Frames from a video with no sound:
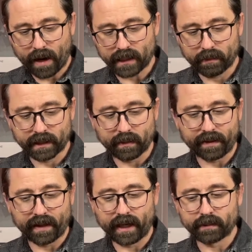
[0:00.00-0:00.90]
possibly some
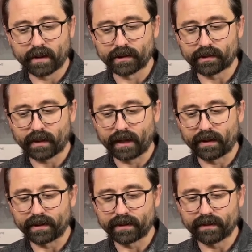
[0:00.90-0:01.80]
other areas, but that was just what I
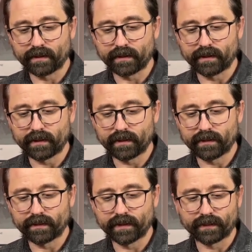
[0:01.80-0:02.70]
noticed
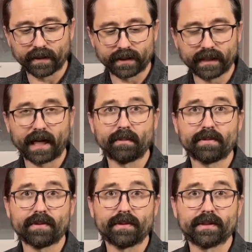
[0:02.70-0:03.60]
the first time
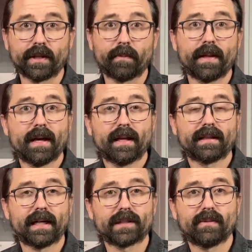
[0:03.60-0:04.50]
through, so
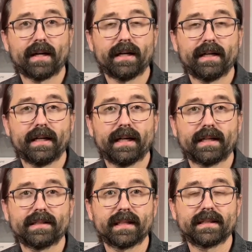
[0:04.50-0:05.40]
that's why it got
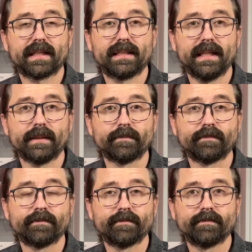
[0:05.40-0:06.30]
a 6 out of 10.
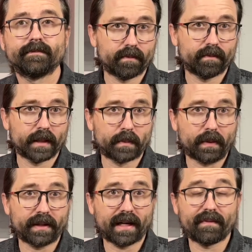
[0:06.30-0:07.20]
It's
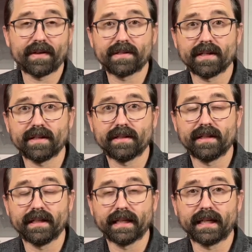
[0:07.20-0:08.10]
pretty obvious that it
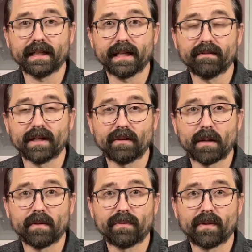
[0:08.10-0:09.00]
didn't get cleaned very
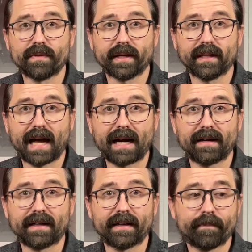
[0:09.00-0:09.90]
well before they
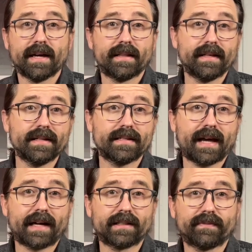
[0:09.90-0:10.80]
lacquered it. This
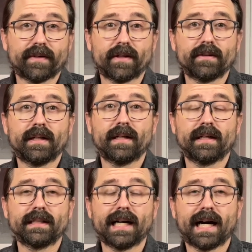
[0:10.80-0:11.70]
saxophone
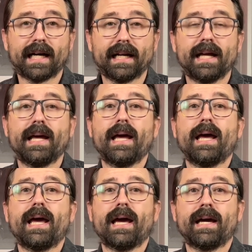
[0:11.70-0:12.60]
got
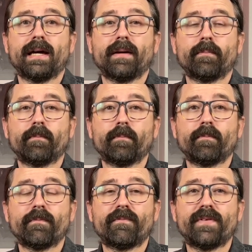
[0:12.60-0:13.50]
a
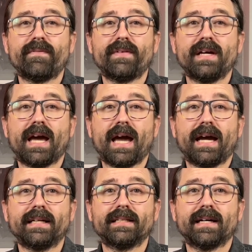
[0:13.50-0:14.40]

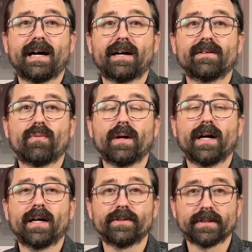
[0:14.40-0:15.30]
58 out of
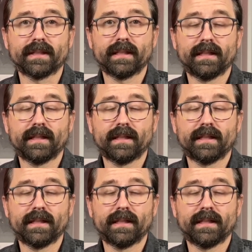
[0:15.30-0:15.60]
100,